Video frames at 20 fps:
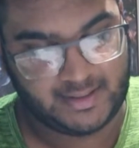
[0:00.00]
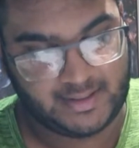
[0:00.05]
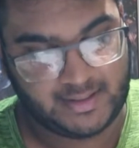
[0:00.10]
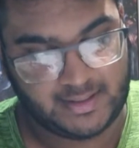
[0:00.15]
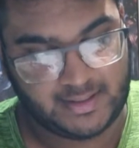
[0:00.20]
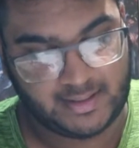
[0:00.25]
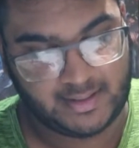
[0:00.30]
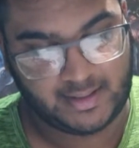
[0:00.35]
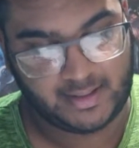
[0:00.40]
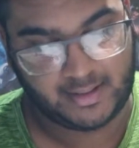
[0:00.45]

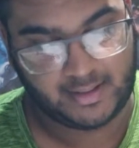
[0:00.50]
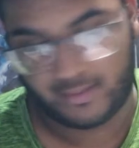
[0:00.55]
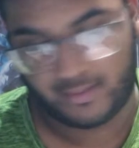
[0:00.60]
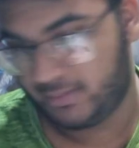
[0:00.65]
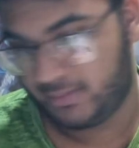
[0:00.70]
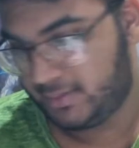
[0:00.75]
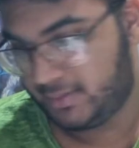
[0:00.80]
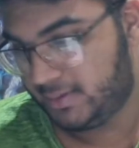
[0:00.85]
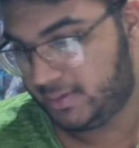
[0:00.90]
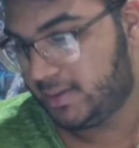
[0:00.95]

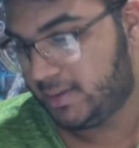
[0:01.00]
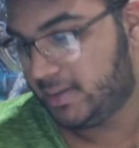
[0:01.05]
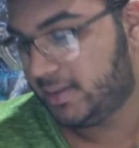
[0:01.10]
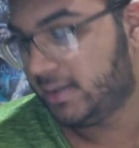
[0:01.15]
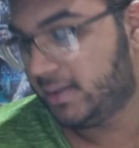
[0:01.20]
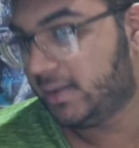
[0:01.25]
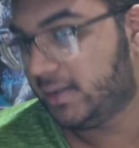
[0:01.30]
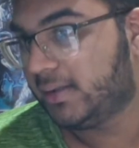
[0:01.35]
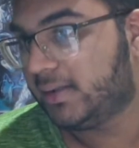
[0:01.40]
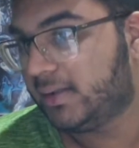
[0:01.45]
down.
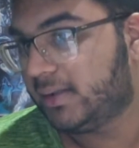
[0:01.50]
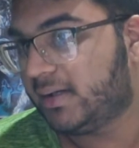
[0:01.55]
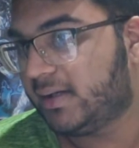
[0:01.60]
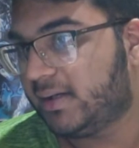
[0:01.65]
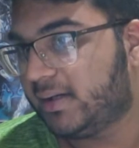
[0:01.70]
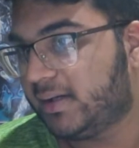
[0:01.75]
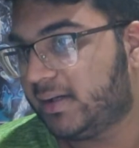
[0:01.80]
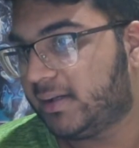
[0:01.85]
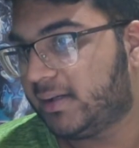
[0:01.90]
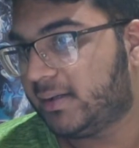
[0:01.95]

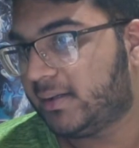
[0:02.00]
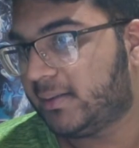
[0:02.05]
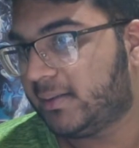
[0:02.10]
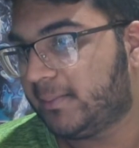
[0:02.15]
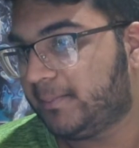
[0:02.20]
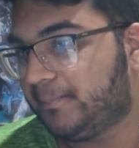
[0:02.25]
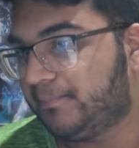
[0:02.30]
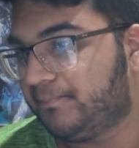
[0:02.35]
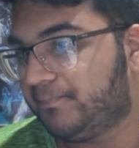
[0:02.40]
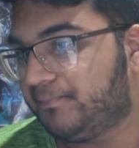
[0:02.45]

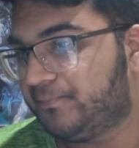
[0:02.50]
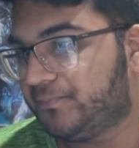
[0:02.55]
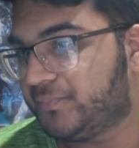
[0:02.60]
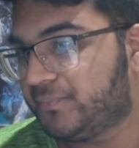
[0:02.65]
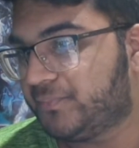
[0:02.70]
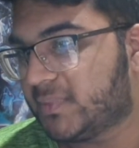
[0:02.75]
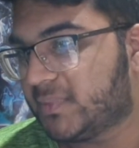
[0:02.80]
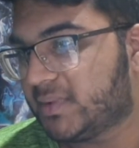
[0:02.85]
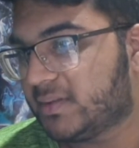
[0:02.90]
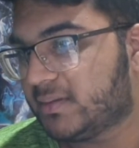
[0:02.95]
Um,
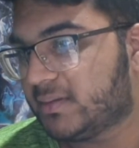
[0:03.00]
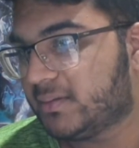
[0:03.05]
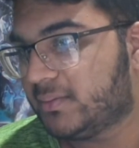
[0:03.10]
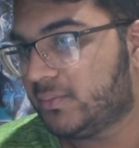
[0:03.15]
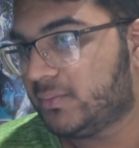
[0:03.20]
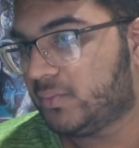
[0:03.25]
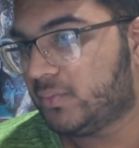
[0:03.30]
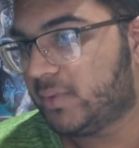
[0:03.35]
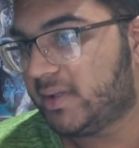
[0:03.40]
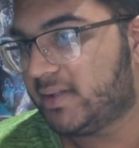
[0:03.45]

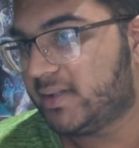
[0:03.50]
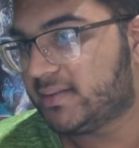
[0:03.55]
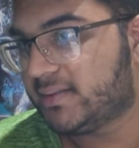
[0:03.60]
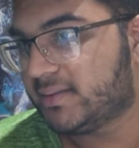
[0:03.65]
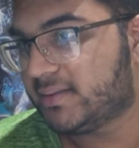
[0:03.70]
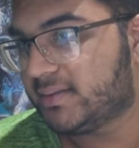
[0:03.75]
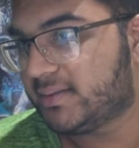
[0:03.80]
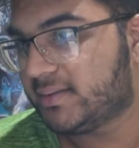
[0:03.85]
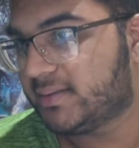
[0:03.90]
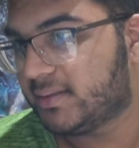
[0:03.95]
where is
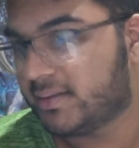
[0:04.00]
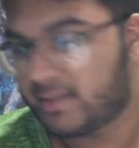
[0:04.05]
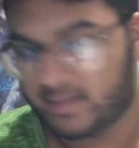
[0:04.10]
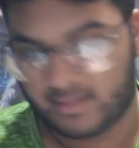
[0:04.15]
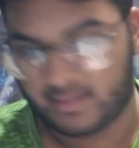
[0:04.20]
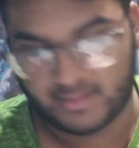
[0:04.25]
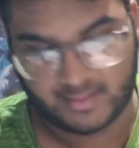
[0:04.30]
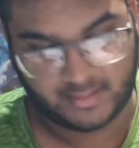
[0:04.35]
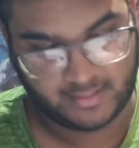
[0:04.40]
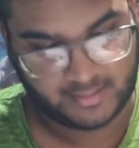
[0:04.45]
this? Okay,
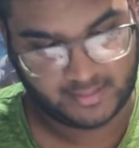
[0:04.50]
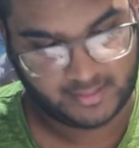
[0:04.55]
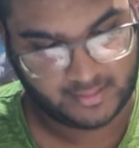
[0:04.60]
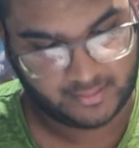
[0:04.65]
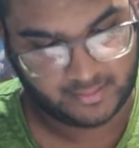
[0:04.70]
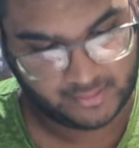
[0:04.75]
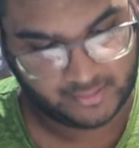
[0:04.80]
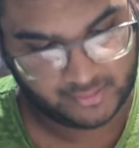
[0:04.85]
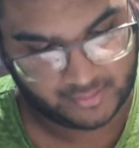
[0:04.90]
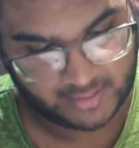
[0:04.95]
so it's
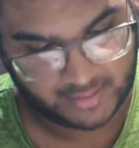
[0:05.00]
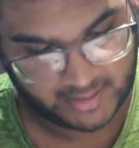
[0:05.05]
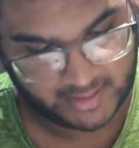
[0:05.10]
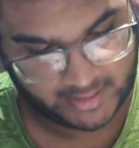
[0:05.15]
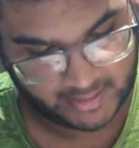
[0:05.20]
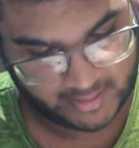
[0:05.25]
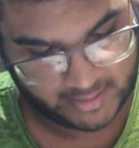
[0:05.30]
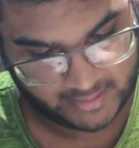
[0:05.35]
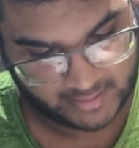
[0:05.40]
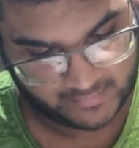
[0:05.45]
going to
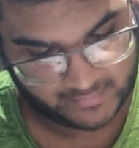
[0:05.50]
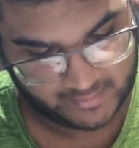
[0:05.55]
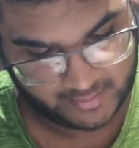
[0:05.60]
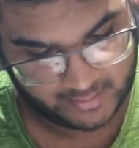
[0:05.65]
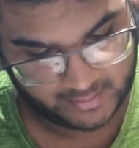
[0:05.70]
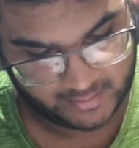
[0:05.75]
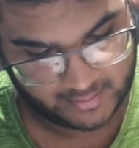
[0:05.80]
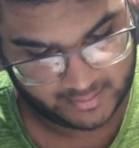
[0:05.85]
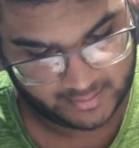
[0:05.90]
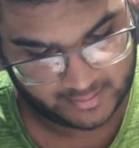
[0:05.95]
curve,
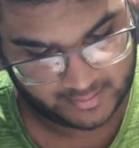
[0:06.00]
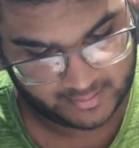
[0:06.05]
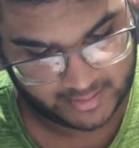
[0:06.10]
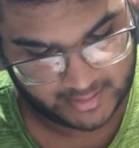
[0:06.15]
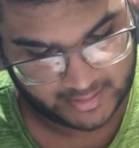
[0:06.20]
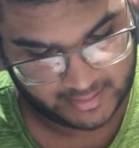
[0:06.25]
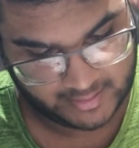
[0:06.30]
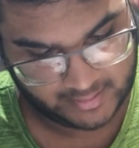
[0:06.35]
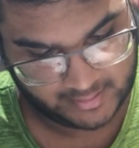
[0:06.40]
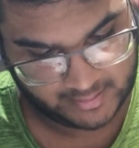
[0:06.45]

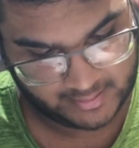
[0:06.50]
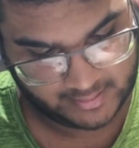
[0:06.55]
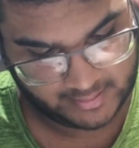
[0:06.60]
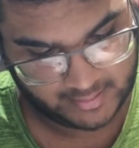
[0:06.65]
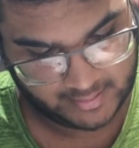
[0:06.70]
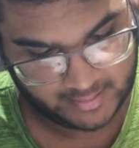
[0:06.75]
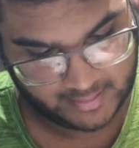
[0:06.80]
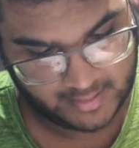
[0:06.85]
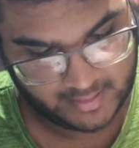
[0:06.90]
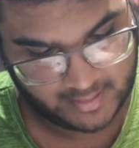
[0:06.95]
right?
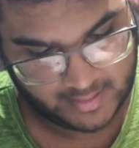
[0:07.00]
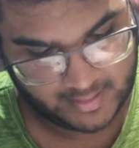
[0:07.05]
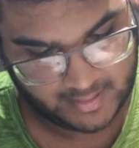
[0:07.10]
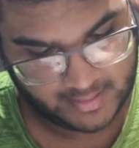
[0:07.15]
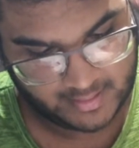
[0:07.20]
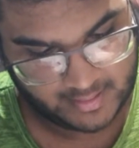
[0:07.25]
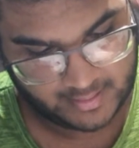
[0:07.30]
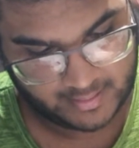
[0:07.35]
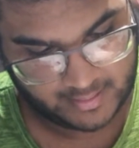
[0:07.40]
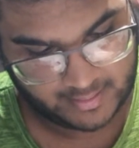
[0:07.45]

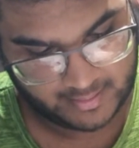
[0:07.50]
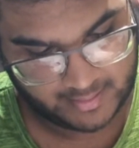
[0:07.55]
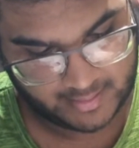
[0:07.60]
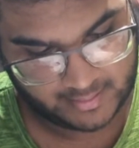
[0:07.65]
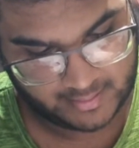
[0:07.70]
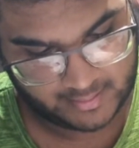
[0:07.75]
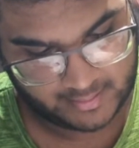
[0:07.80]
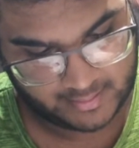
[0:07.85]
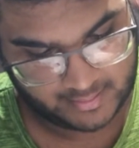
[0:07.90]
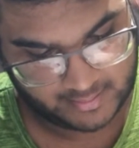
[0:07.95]

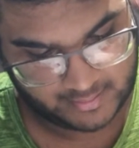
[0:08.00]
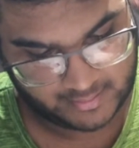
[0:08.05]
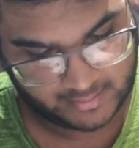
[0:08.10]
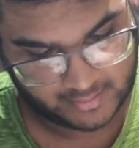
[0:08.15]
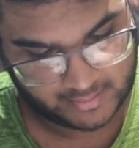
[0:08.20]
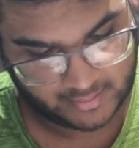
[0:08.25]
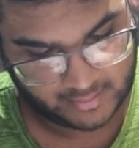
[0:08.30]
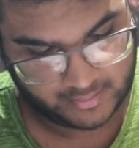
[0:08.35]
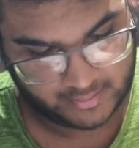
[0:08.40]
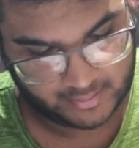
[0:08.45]
Then it's
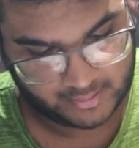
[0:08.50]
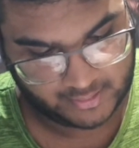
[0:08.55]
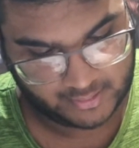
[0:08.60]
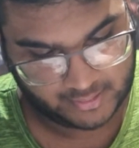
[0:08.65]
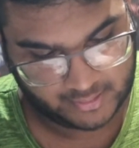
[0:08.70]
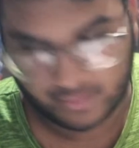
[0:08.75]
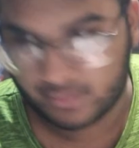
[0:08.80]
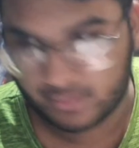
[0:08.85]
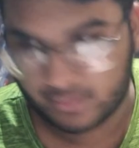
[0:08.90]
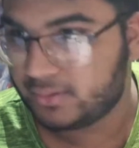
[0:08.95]
going
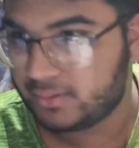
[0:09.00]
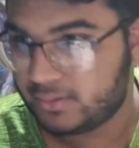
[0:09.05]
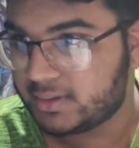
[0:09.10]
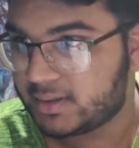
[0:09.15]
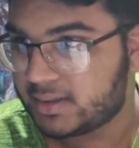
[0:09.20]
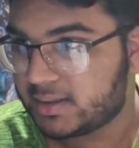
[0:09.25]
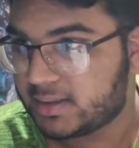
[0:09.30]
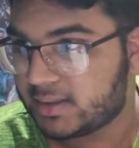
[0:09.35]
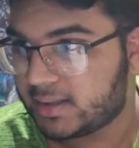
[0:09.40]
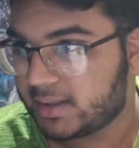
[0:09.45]
to
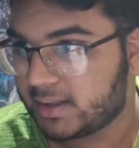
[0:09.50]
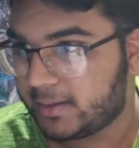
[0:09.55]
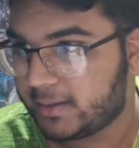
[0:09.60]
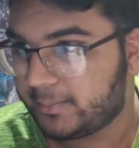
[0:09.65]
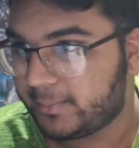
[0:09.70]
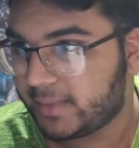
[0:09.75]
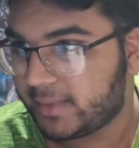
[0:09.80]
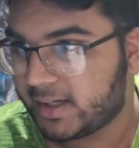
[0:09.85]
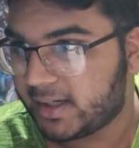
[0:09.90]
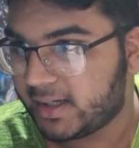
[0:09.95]

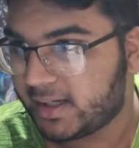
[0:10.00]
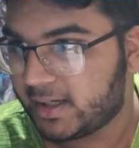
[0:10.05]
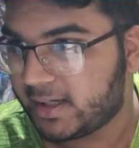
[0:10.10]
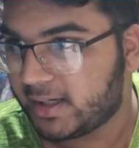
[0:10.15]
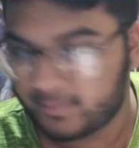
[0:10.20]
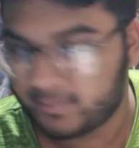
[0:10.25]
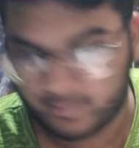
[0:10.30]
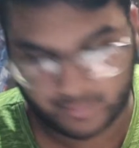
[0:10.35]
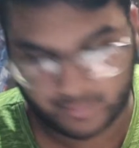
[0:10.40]
come up,